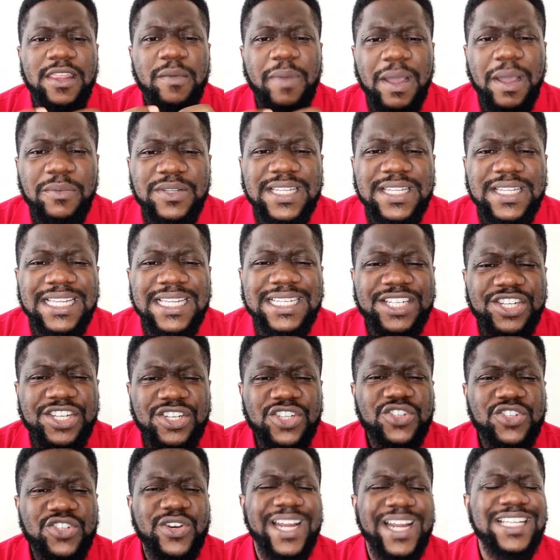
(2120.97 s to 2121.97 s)
the bible says
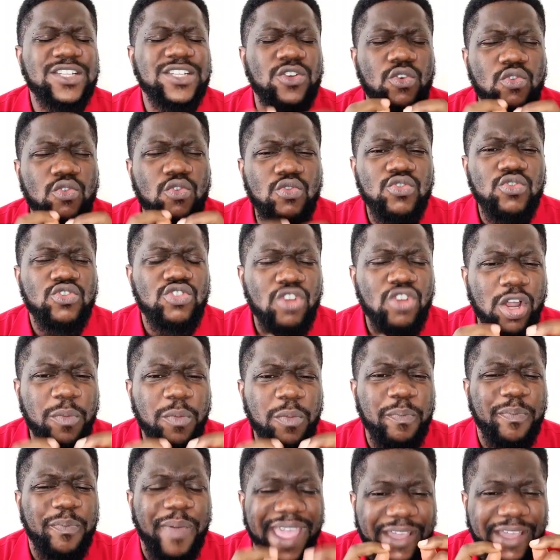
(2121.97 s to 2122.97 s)
jesus christ could
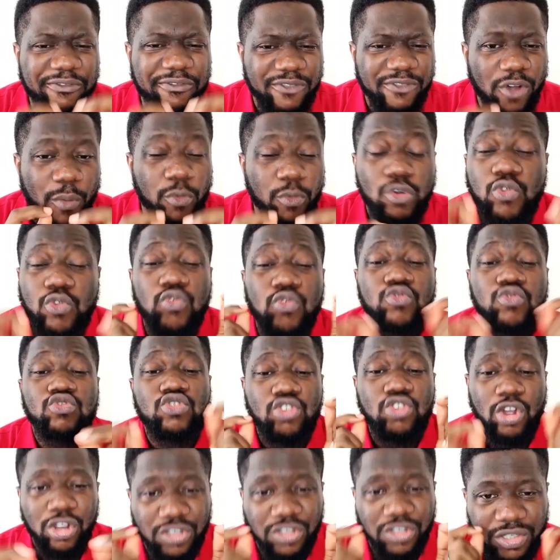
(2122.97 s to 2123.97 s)
not perform
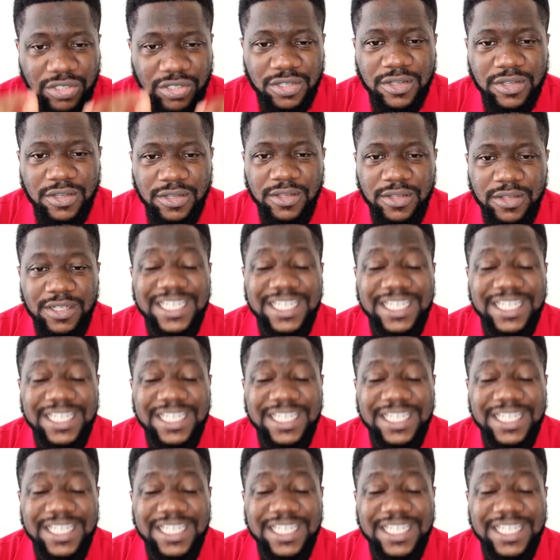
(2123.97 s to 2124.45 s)
could not